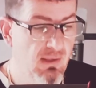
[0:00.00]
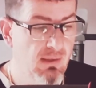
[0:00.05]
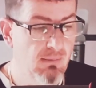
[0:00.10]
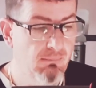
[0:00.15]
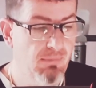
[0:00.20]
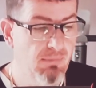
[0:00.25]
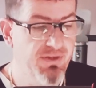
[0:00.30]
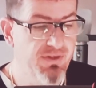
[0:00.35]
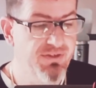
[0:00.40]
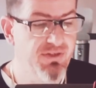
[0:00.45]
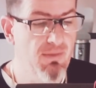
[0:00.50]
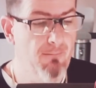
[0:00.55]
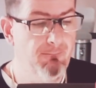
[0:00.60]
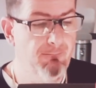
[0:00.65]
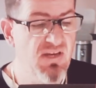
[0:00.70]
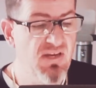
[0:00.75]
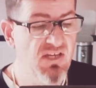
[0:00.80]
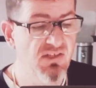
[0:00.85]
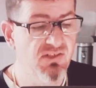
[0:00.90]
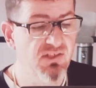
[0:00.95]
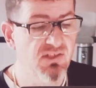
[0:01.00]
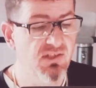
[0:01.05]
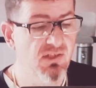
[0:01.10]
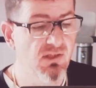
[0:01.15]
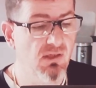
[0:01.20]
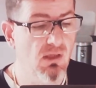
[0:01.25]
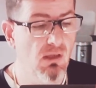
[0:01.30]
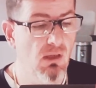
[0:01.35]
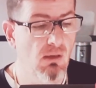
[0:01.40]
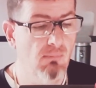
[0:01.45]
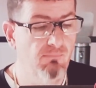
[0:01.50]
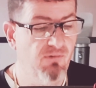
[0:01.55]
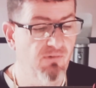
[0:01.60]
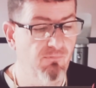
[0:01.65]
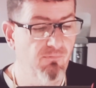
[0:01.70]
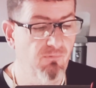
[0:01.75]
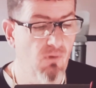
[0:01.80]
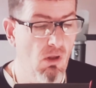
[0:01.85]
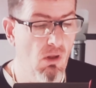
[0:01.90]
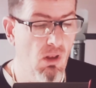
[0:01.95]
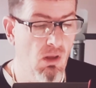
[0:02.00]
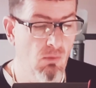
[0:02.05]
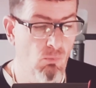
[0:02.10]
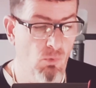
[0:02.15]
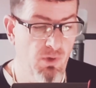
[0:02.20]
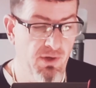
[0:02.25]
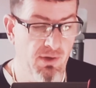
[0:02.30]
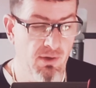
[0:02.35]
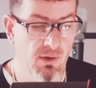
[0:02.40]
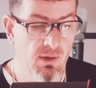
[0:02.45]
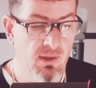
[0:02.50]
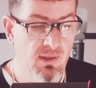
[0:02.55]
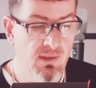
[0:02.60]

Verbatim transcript: but it's a beast in the club for fall and winter.